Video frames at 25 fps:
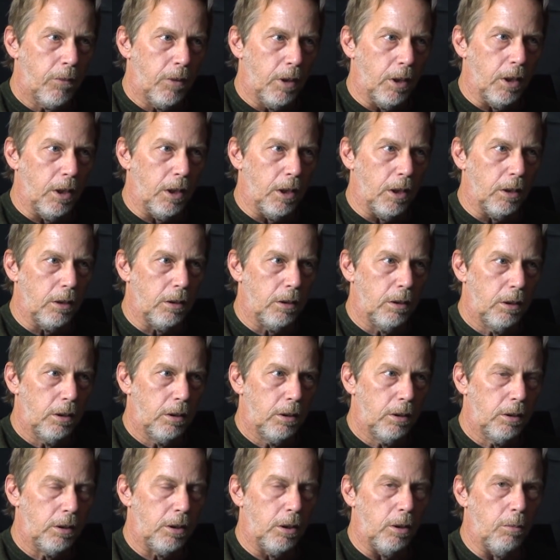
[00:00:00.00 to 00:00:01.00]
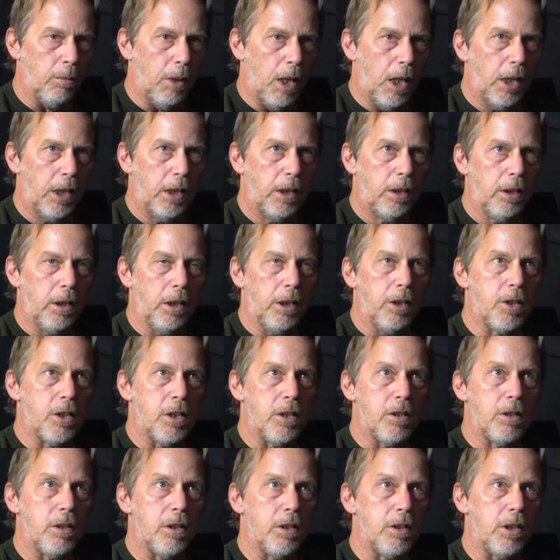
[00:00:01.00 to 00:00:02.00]
And, my
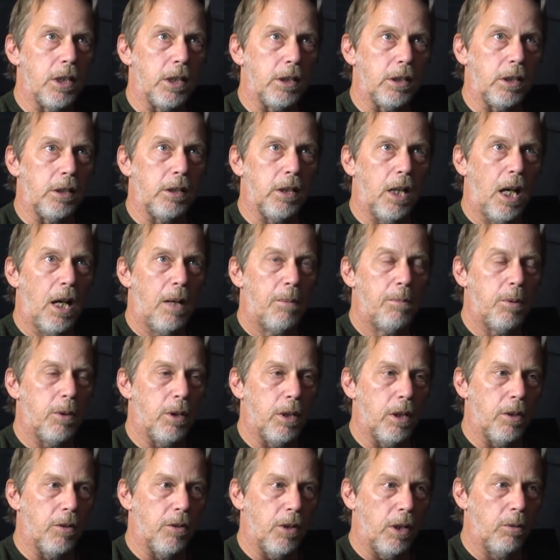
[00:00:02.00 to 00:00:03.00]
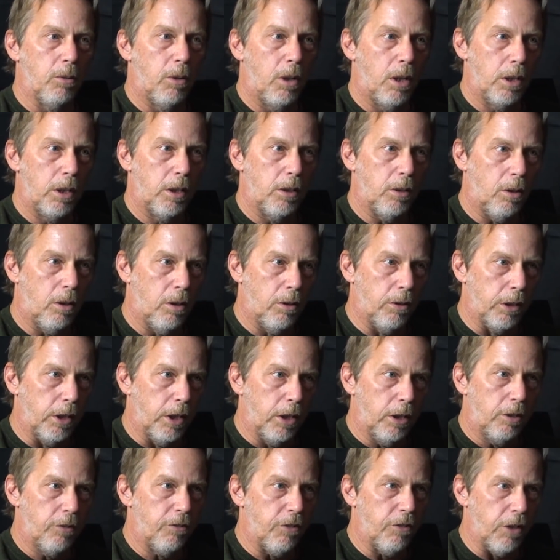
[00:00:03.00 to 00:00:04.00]
insistence at the top was I wanted all the
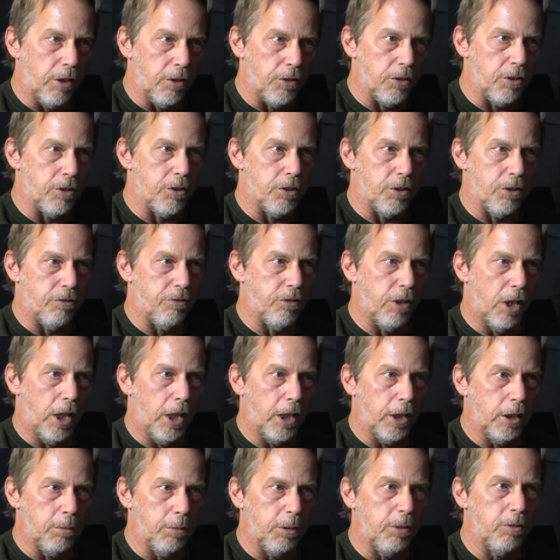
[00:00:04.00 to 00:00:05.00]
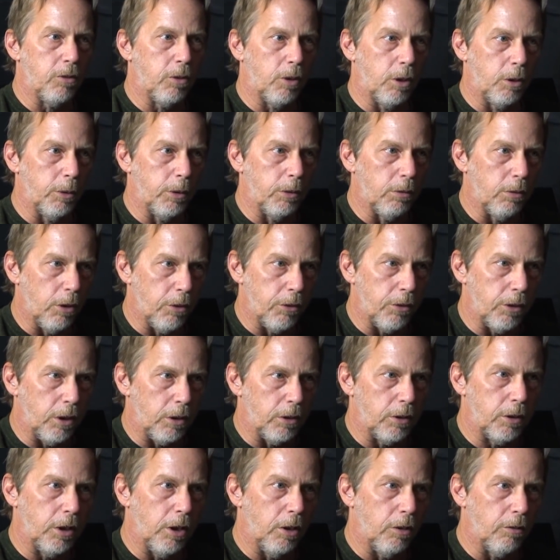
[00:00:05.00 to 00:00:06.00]
interfaces defined before we wrote the
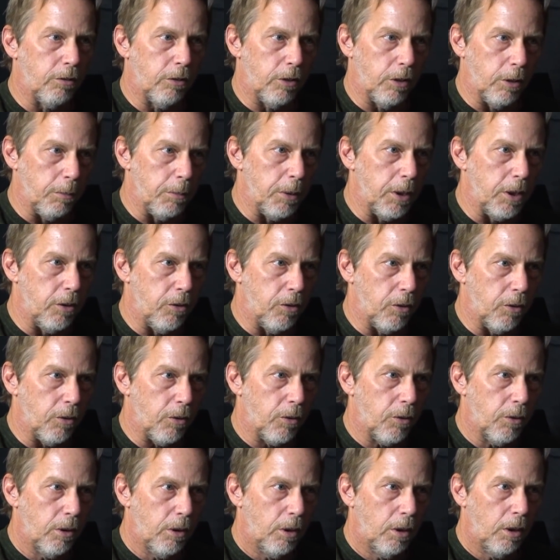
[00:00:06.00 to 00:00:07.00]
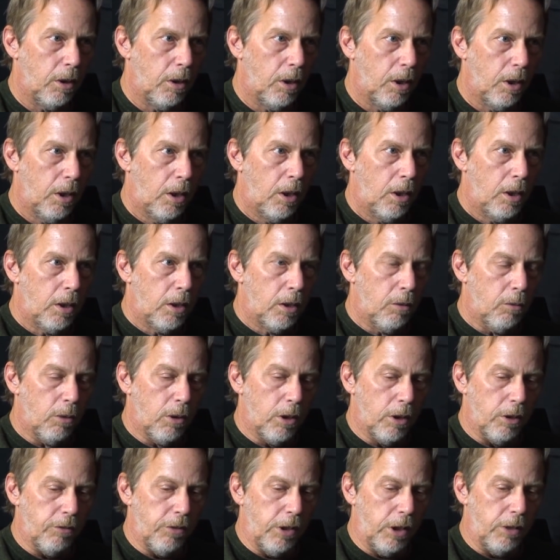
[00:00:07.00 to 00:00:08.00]
RTL for the pieces. One
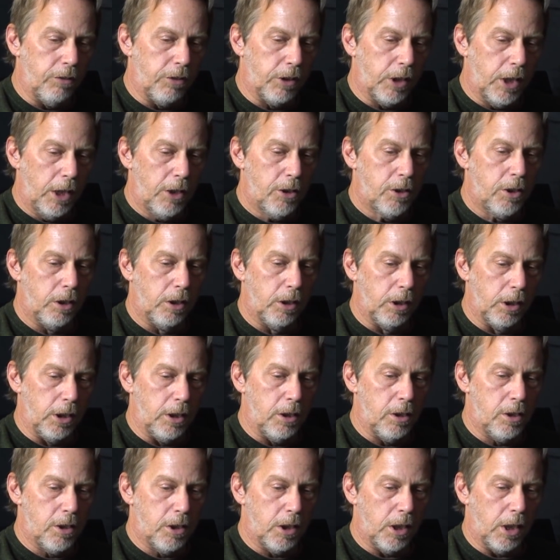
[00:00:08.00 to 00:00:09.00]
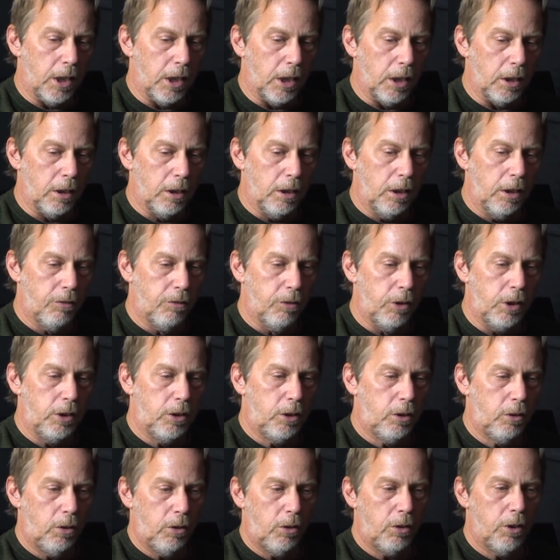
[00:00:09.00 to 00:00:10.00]
of the verification leads said, if we
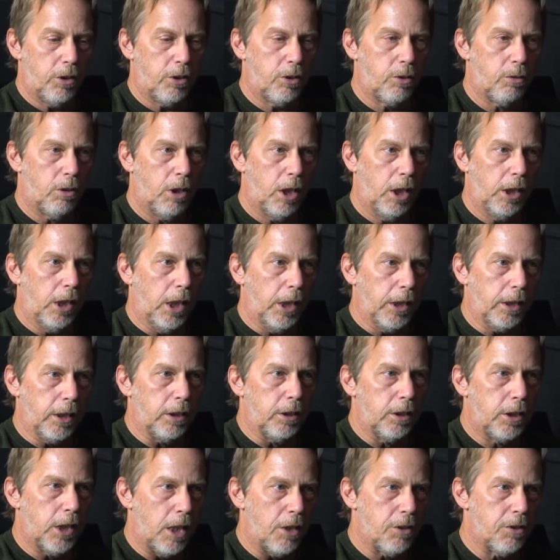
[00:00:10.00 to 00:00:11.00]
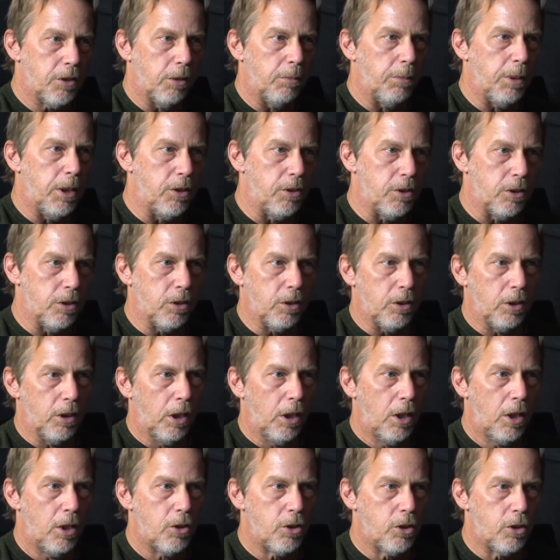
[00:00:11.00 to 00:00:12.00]
do this right, I can test the pieces
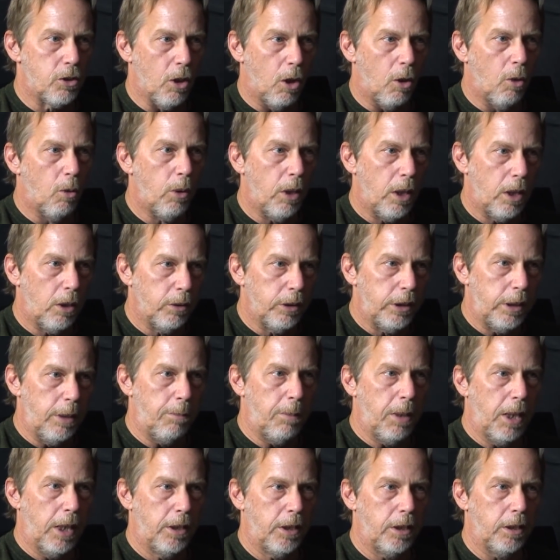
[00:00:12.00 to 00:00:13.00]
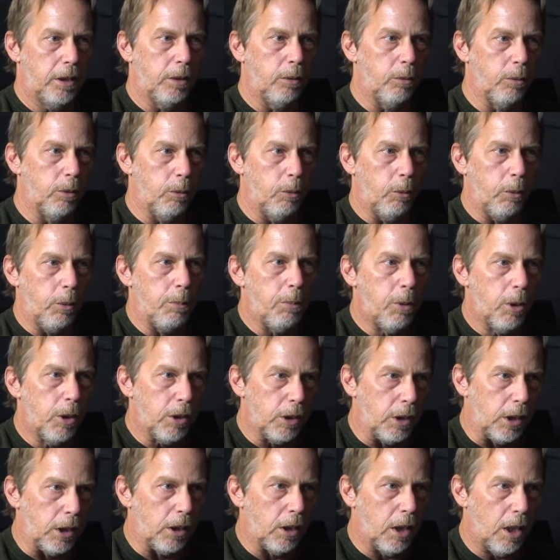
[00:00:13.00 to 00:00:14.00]
so well independently when we put
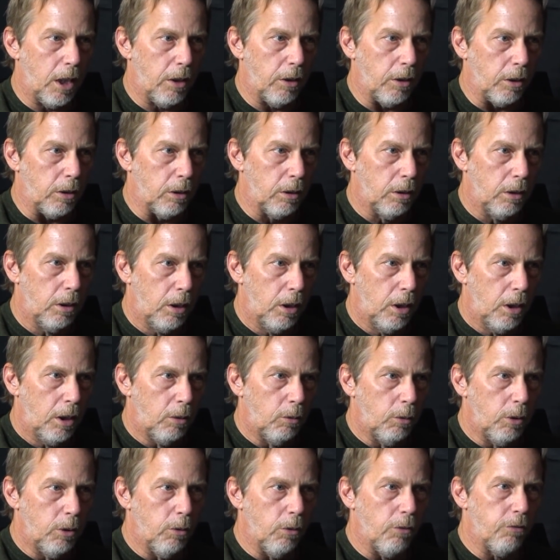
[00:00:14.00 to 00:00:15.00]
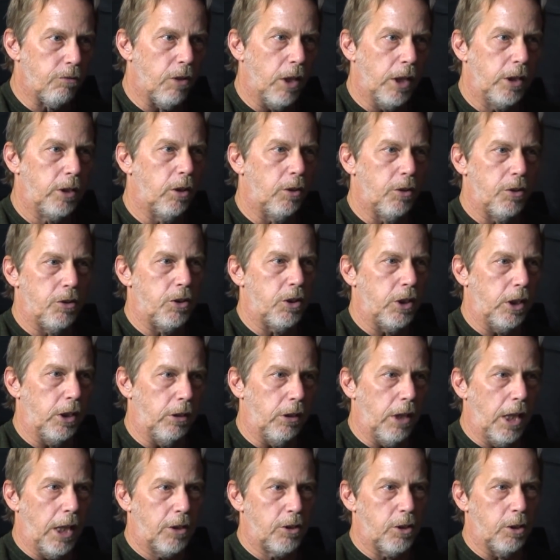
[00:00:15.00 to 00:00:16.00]
it together, we won't find all these
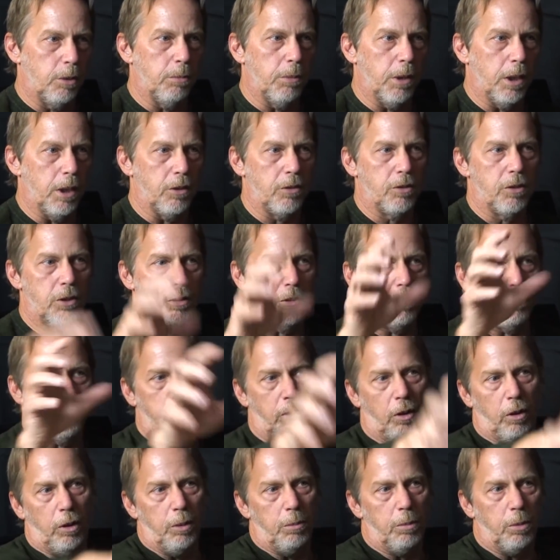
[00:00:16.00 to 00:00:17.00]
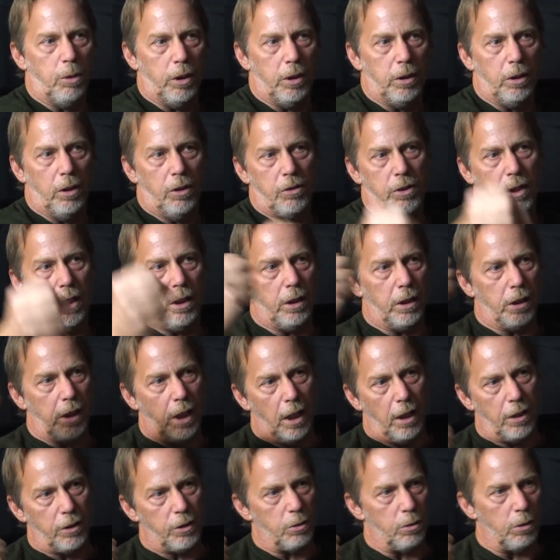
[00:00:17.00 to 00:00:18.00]
interaction bugs because the floating point knows how the
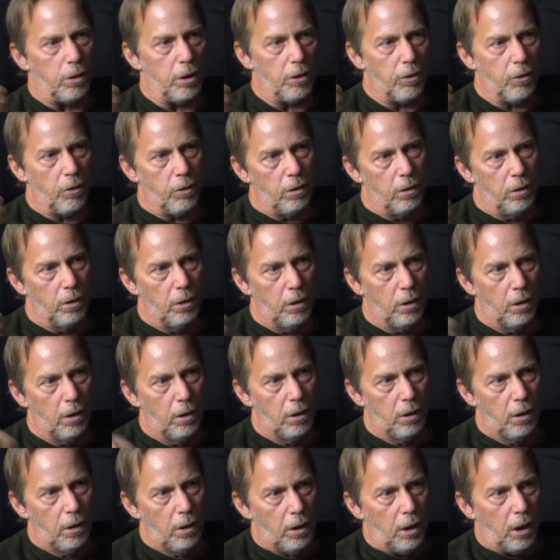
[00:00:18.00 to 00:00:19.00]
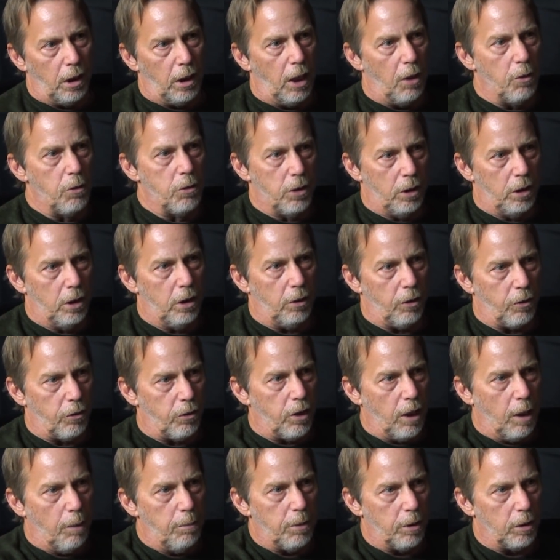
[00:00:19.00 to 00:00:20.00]
cache works. And I was a little
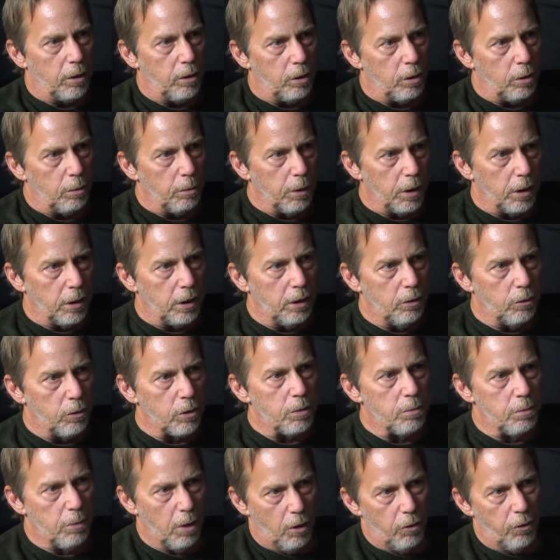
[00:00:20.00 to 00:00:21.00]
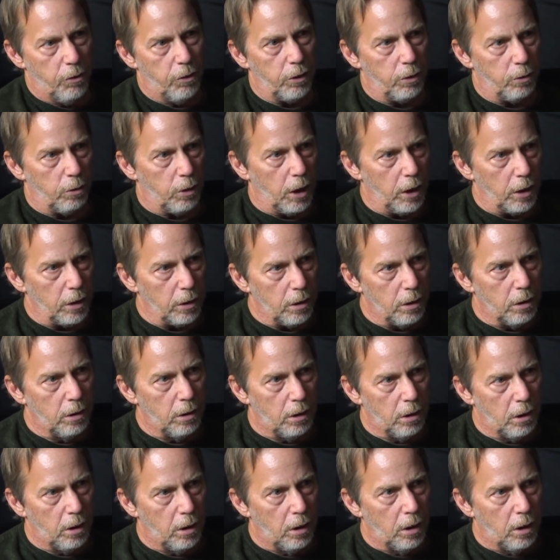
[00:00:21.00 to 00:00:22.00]
skeptical, but he was mostly right.
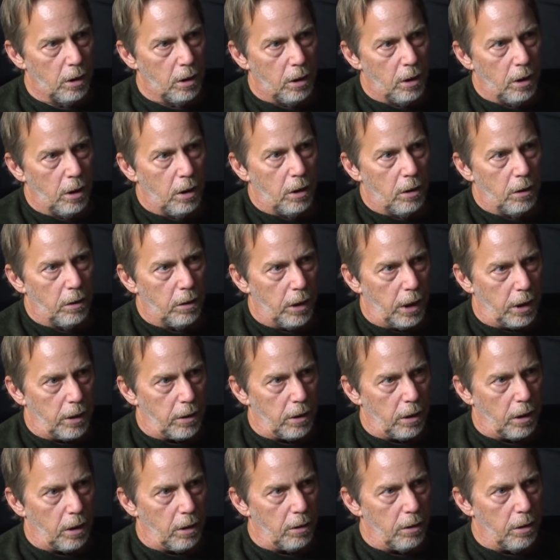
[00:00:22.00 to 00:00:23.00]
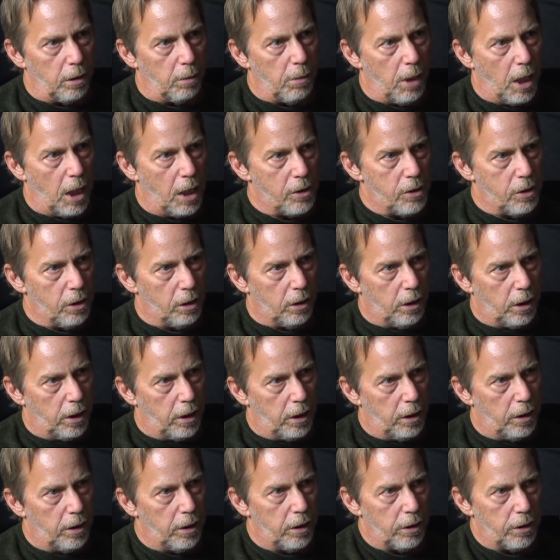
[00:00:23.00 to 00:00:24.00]
That the
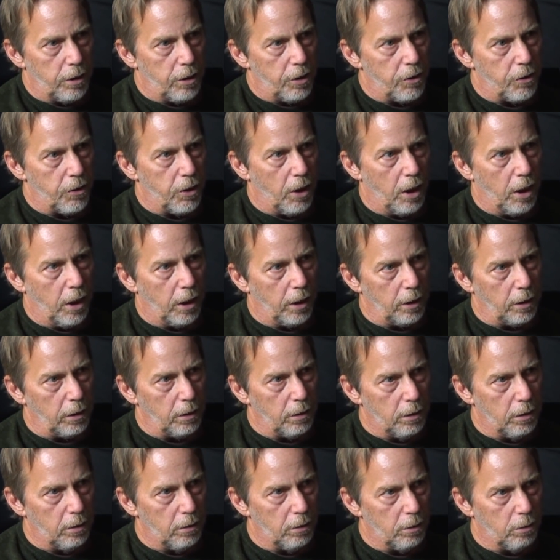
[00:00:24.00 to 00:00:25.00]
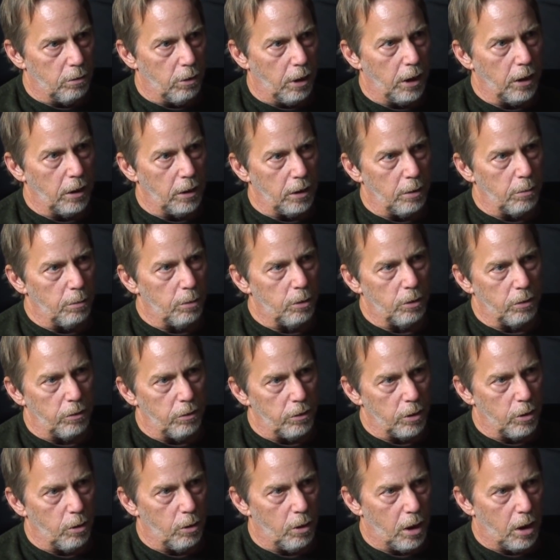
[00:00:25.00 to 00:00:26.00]
modularity of the design greatly improved
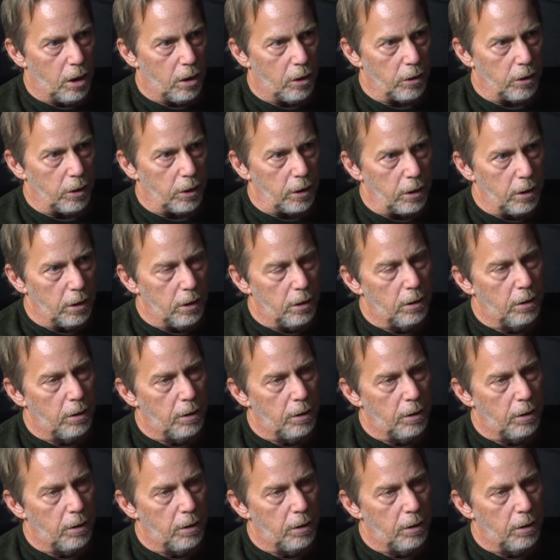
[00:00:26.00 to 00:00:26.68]
the quality.